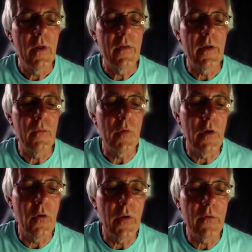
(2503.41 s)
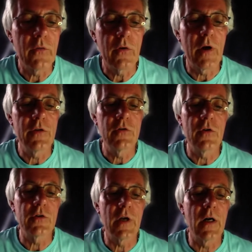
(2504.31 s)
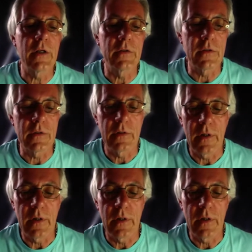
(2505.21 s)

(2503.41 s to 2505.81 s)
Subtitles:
then we go down to Christchurch Gardens.